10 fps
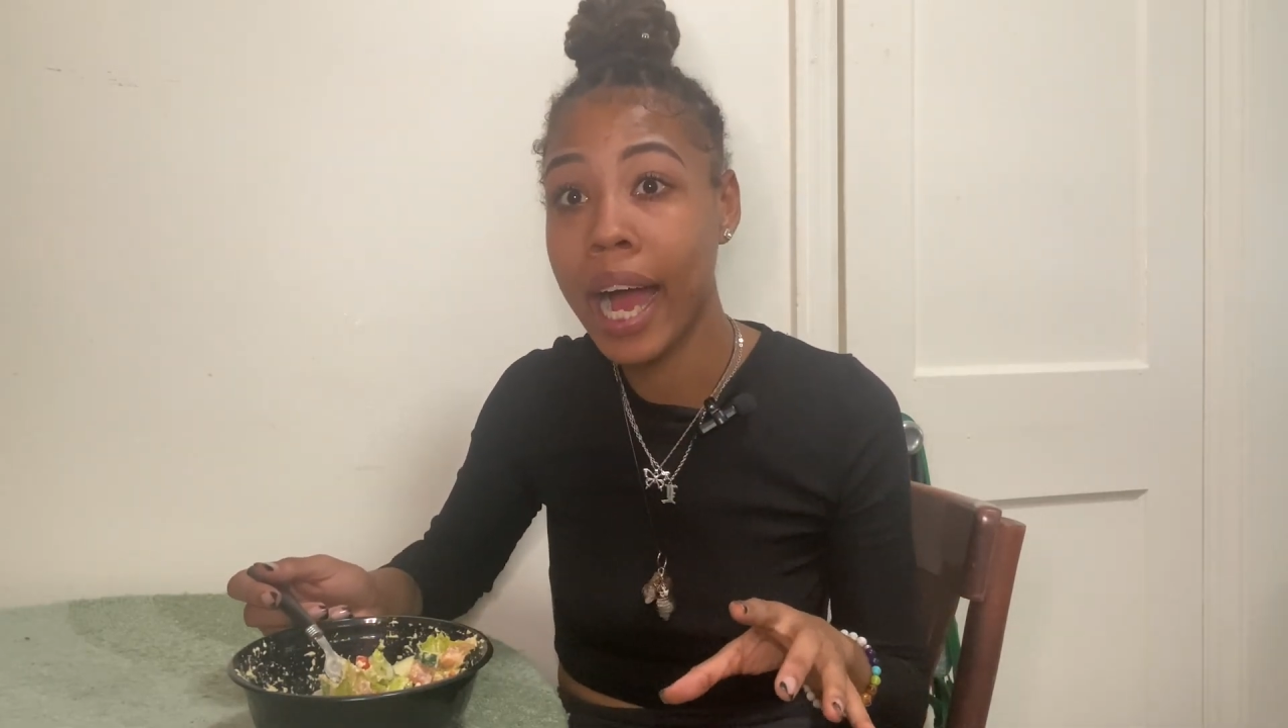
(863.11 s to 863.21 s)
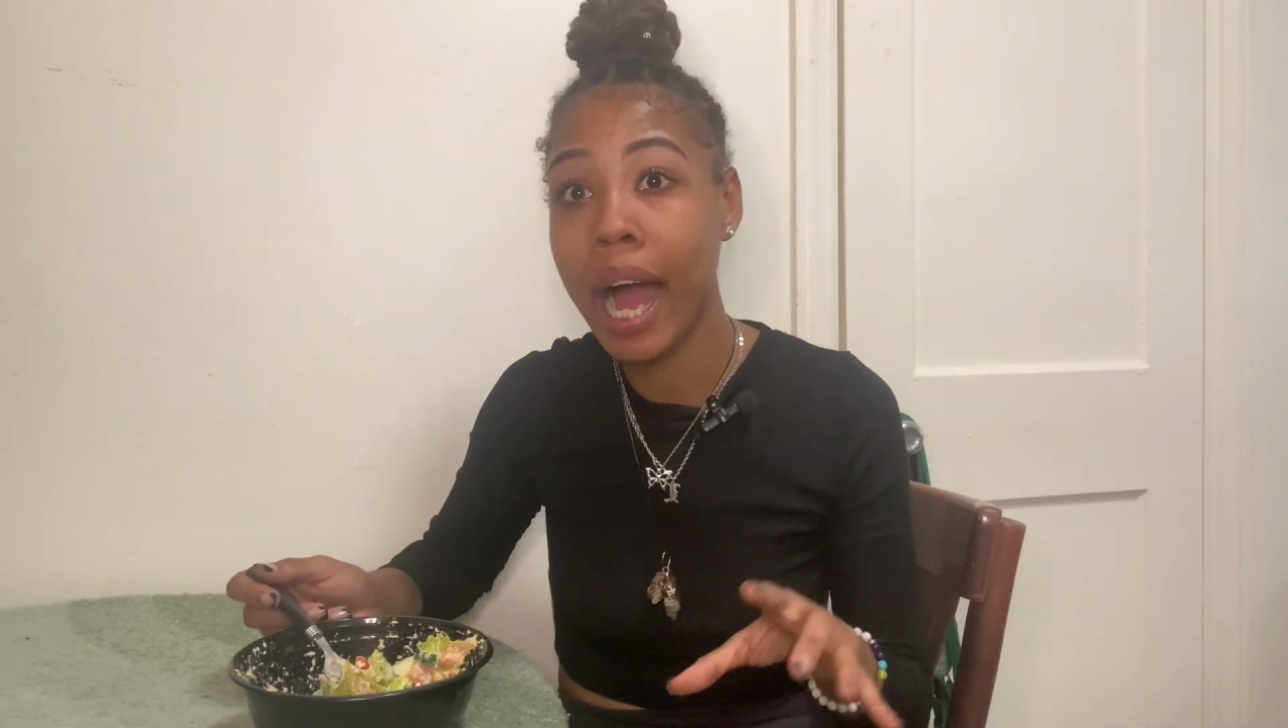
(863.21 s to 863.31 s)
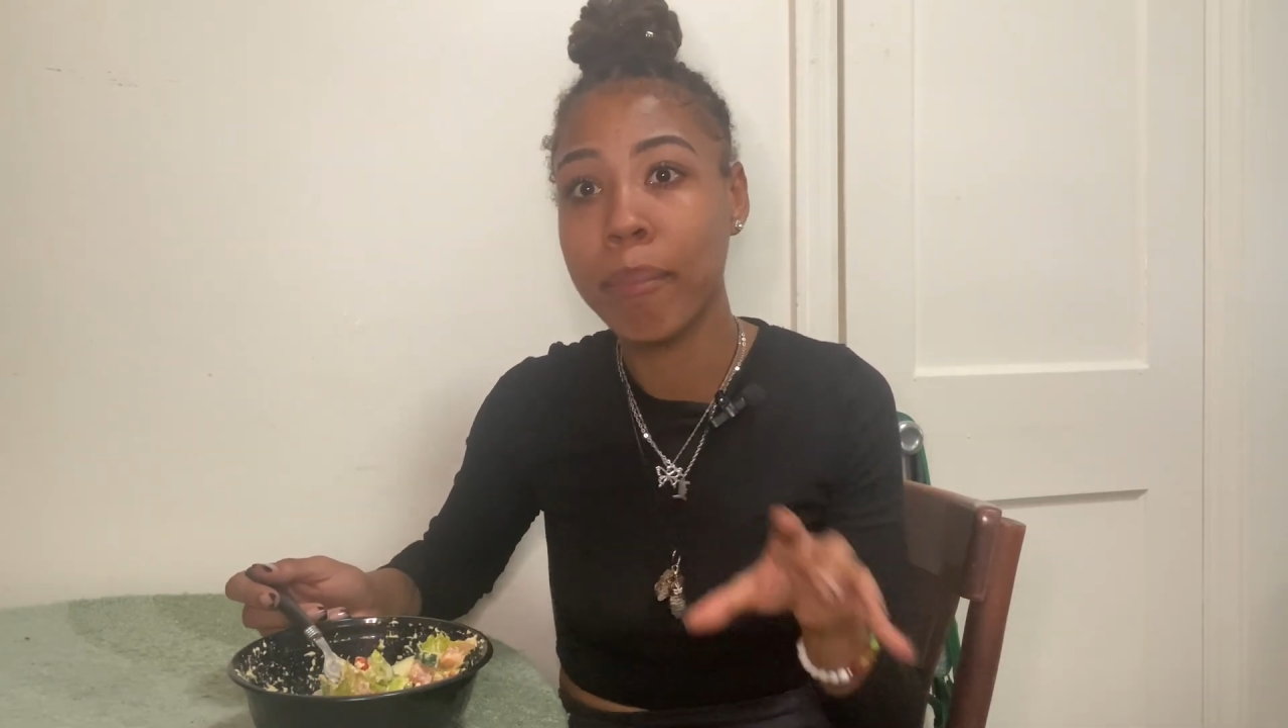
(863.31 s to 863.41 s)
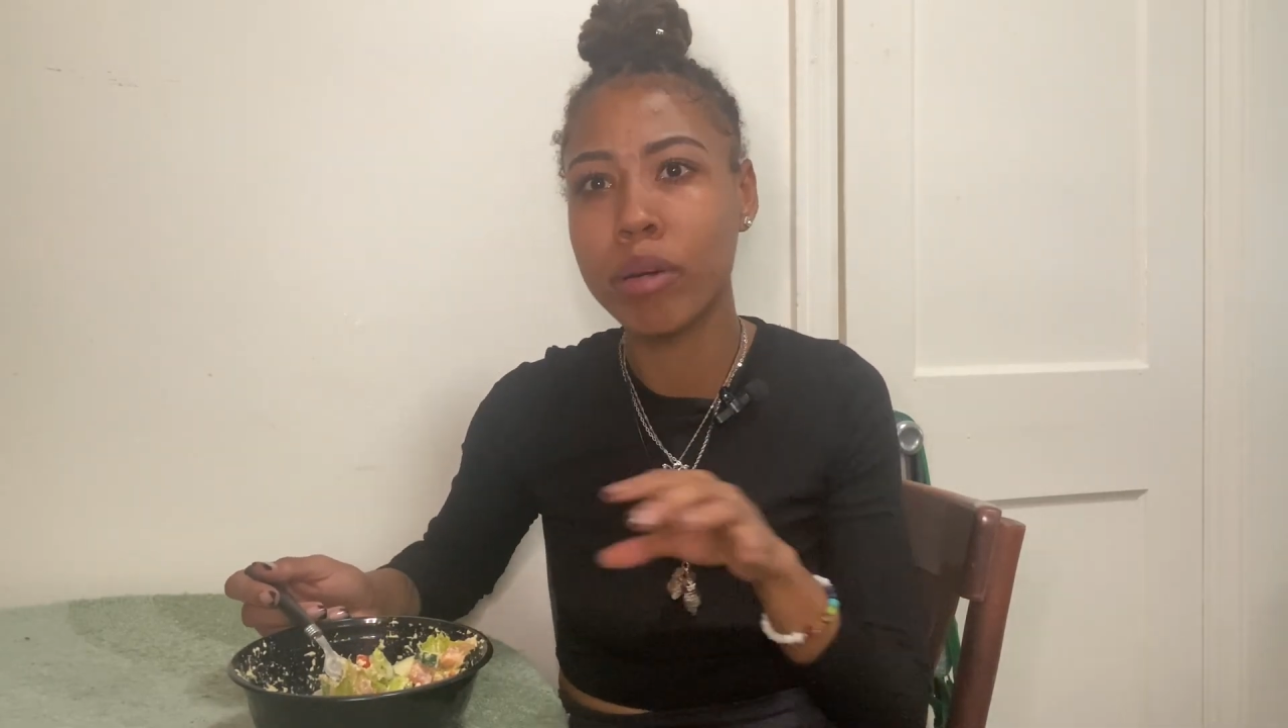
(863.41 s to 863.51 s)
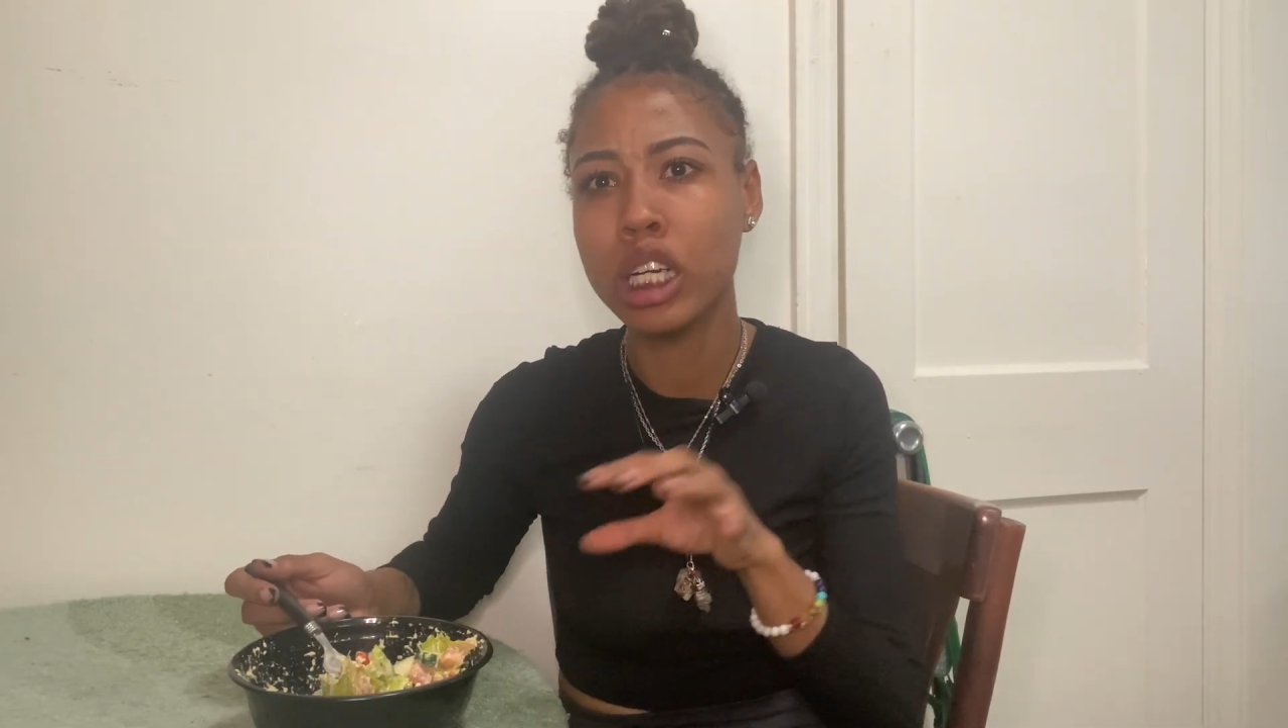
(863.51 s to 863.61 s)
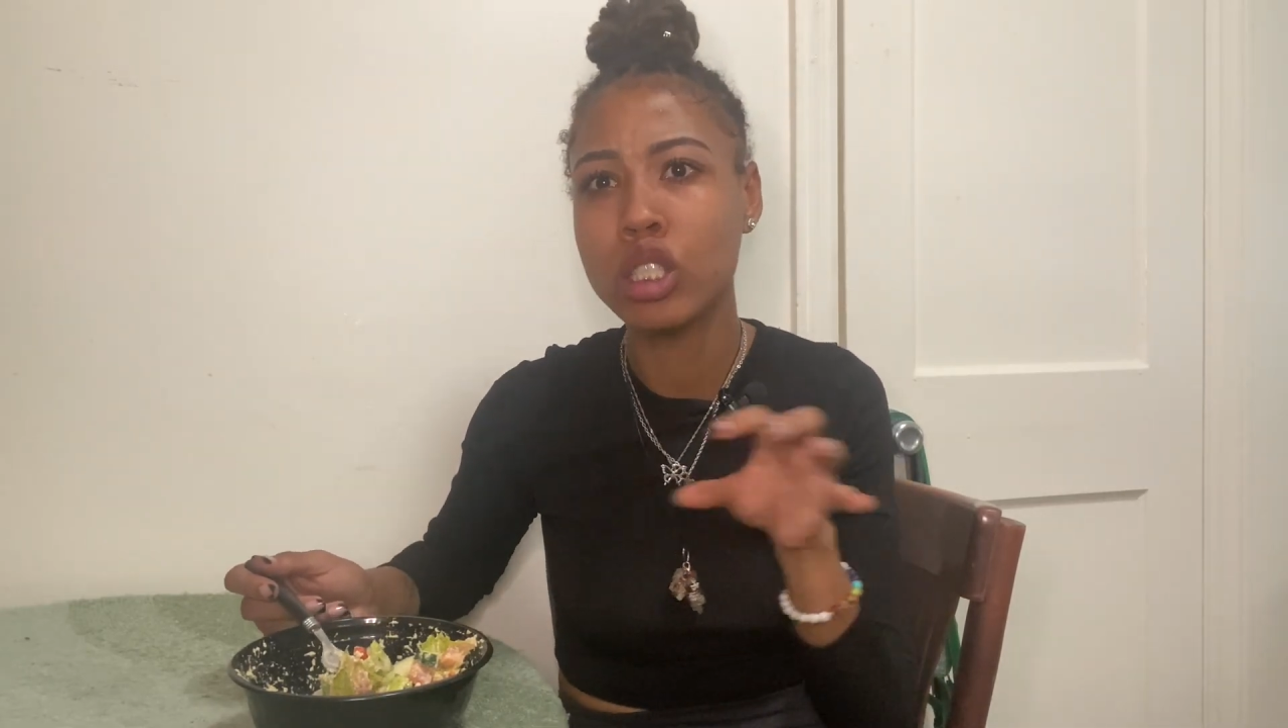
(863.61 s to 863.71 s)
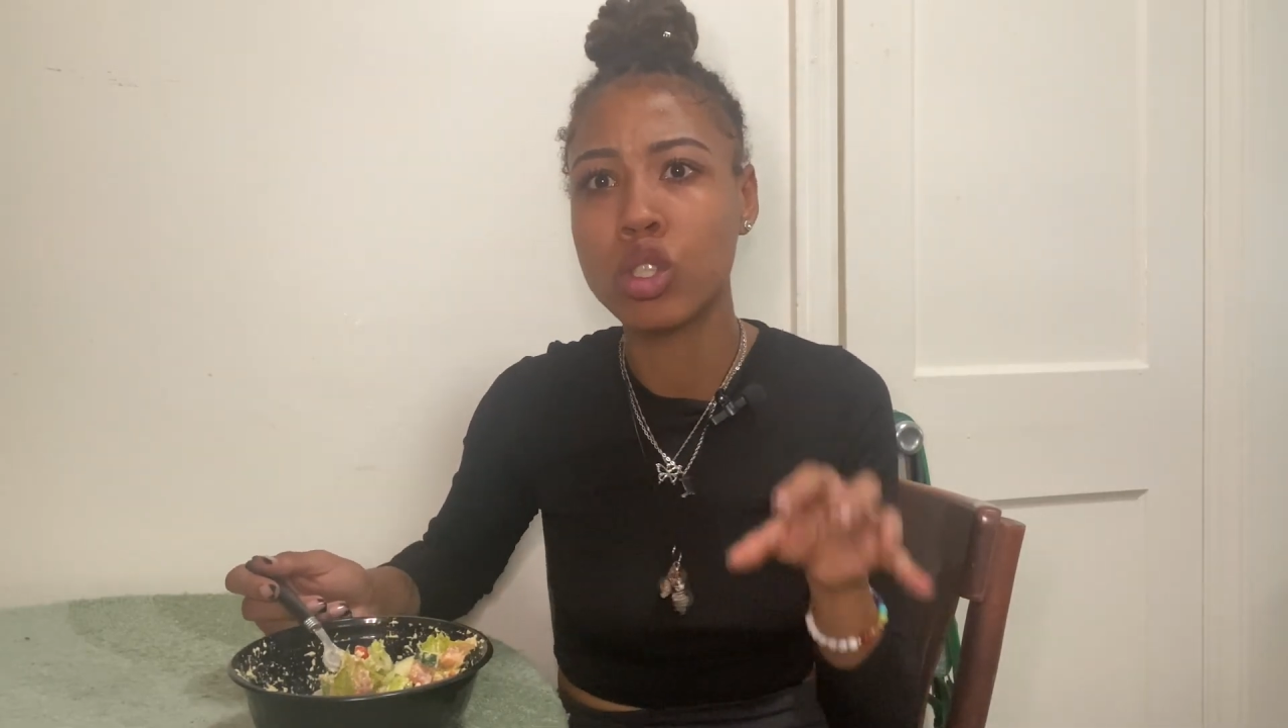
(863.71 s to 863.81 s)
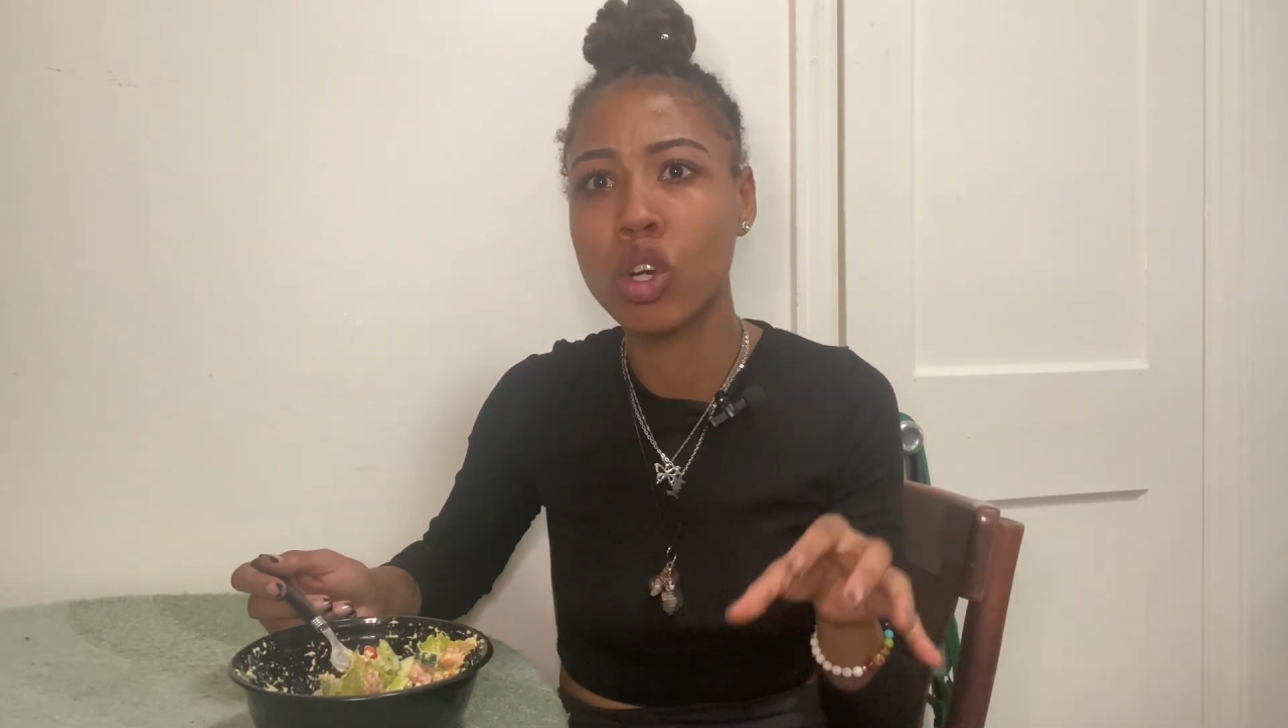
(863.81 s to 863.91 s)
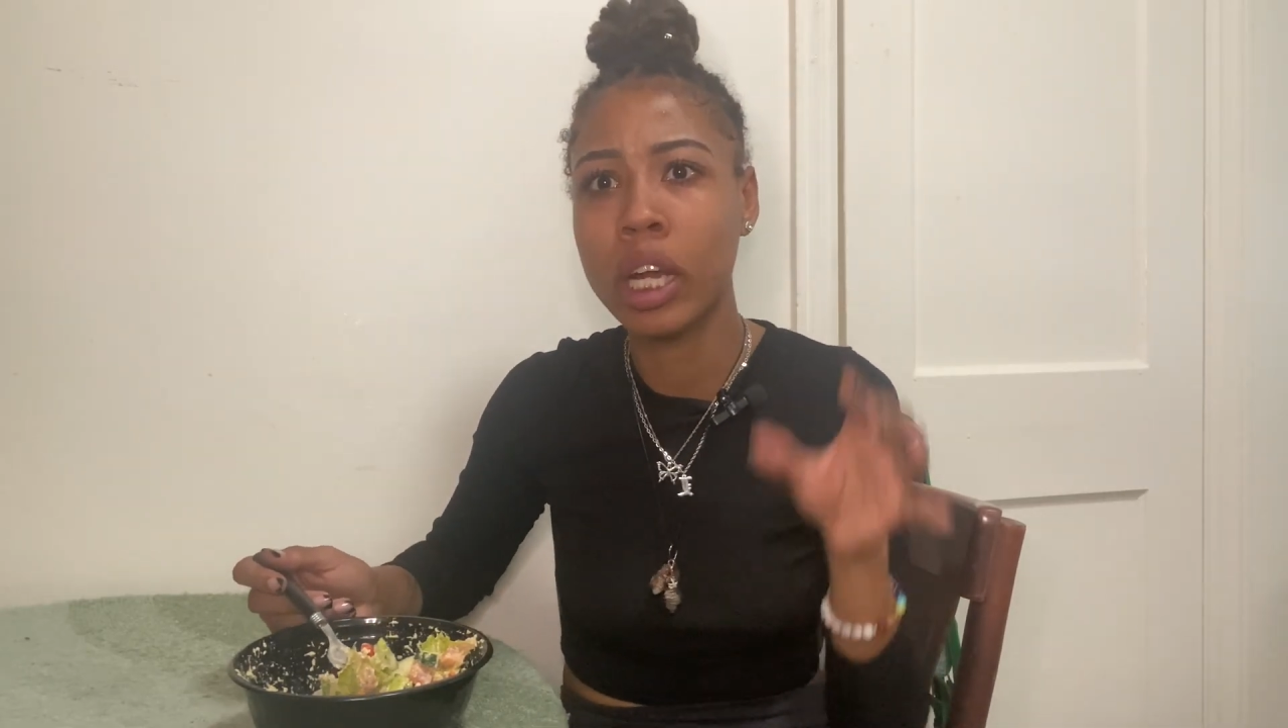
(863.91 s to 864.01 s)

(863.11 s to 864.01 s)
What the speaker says: I'm pretty sure